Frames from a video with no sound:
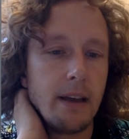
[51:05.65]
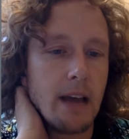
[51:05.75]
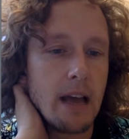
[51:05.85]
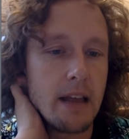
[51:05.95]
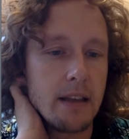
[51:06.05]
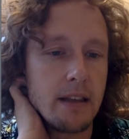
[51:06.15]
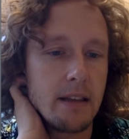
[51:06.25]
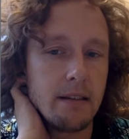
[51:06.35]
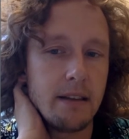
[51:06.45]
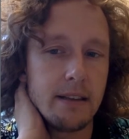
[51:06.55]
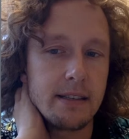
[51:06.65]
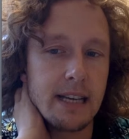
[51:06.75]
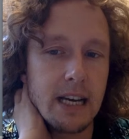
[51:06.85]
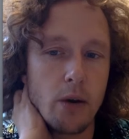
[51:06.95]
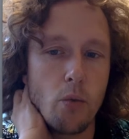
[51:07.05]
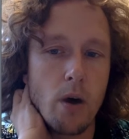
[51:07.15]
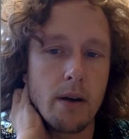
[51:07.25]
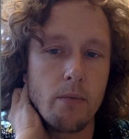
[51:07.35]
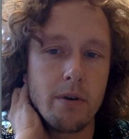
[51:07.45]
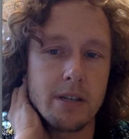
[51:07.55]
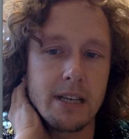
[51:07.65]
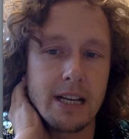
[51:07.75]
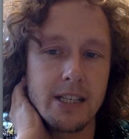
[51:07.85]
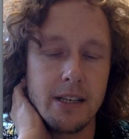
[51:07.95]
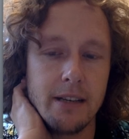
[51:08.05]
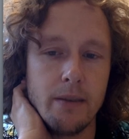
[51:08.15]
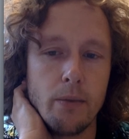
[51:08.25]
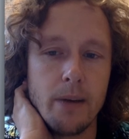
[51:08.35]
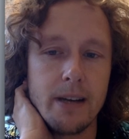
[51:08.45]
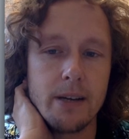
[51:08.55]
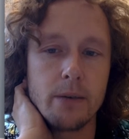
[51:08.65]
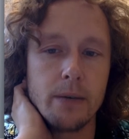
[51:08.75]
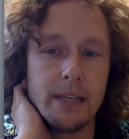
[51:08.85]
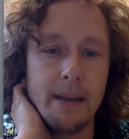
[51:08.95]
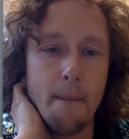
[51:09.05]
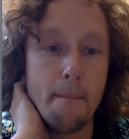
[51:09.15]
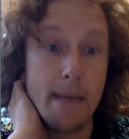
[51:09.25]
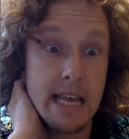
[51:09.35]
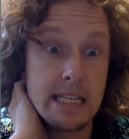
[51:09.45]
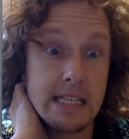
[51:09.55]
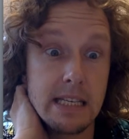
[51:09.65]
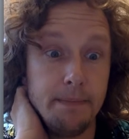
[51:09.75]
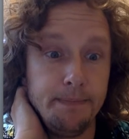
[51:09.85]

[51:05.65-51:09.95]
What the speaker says: and the second one was actually red green mess,